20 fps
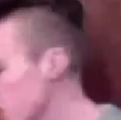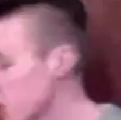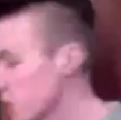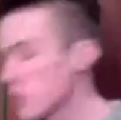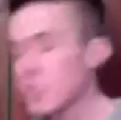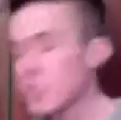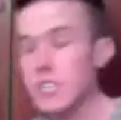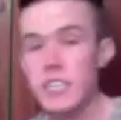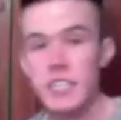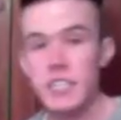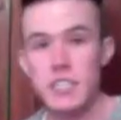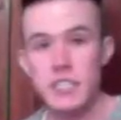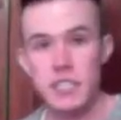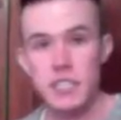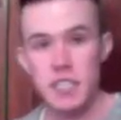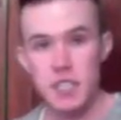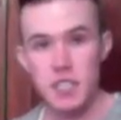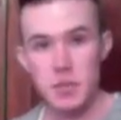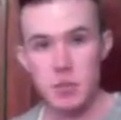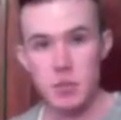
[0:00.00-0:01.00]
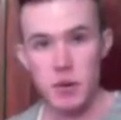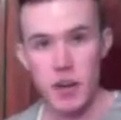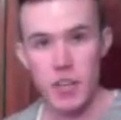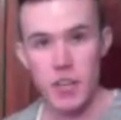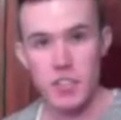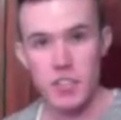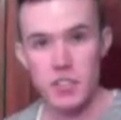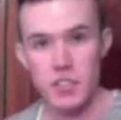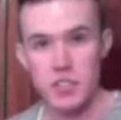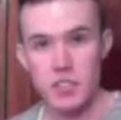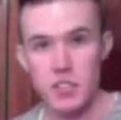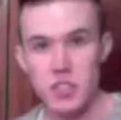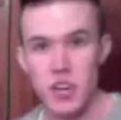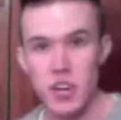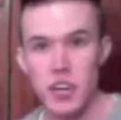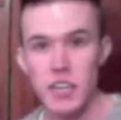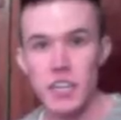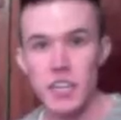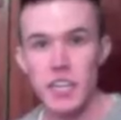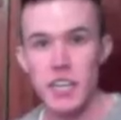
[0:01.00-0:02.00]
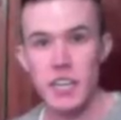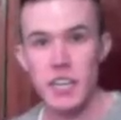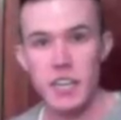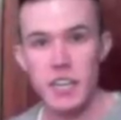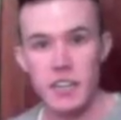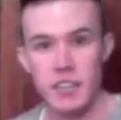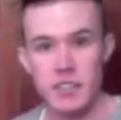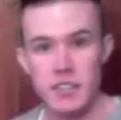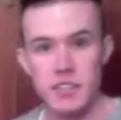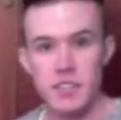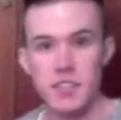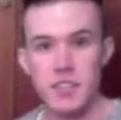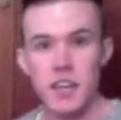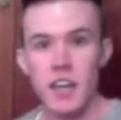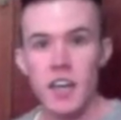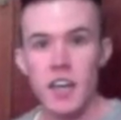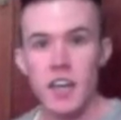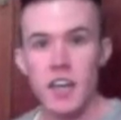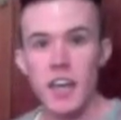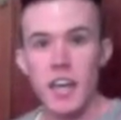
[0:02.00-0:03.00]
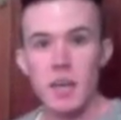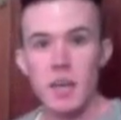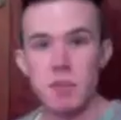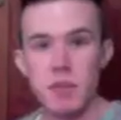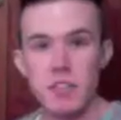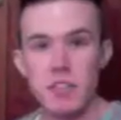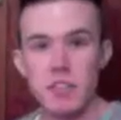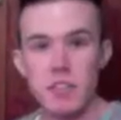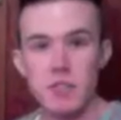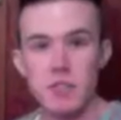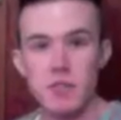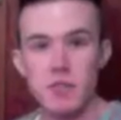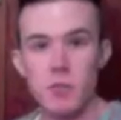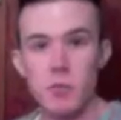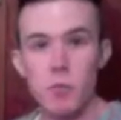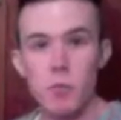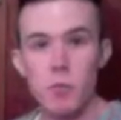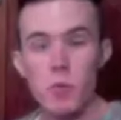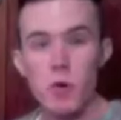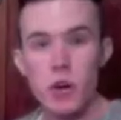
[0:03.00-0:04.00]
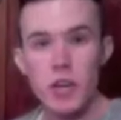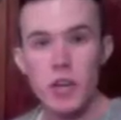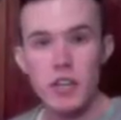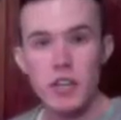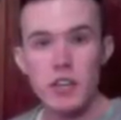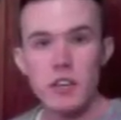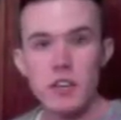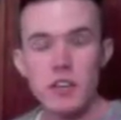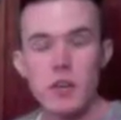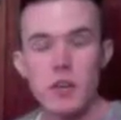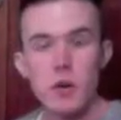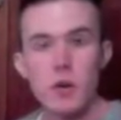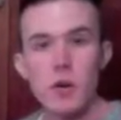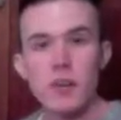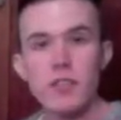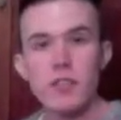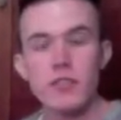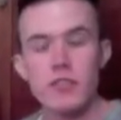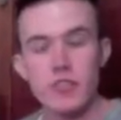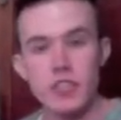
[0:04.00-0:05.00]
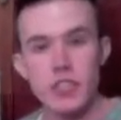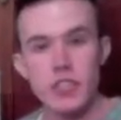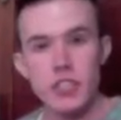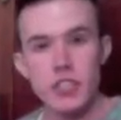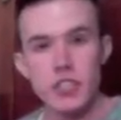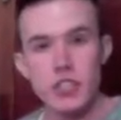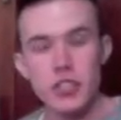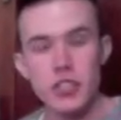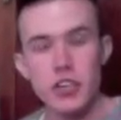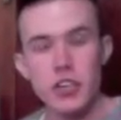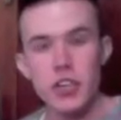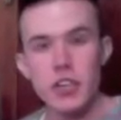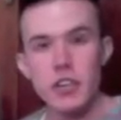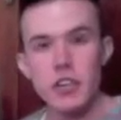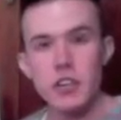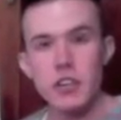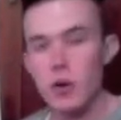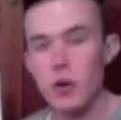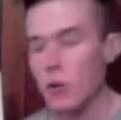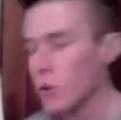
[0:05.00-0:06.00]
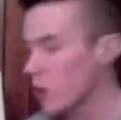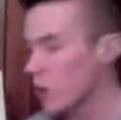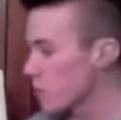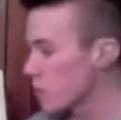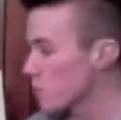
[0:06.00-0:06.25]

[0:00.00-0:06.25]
What you need to get the project started is a piece of wood or furniture or